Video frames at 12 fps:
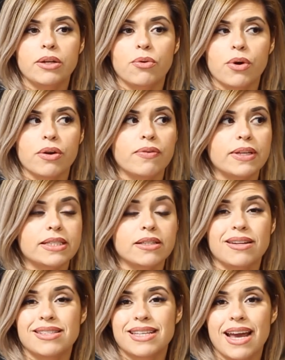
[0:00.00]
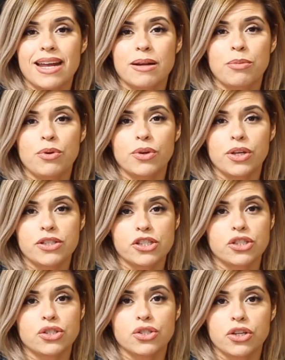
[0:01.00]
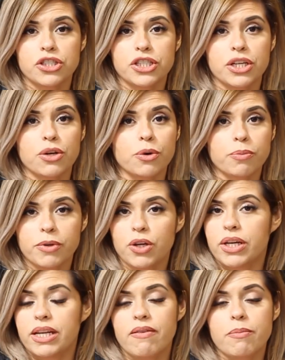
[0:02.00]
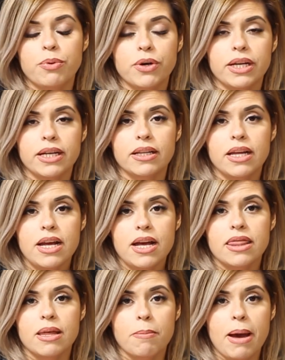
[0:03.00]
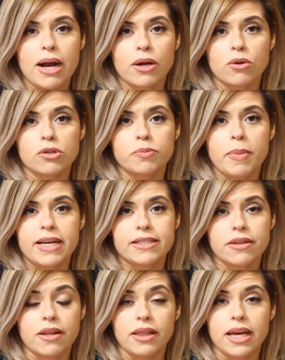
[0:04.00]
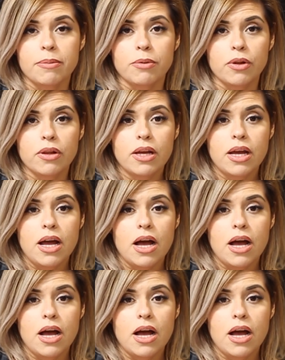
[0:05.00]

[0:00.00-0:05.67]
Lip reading: or if it's not scannable, you just search it, or you can even put in the macros based on the label.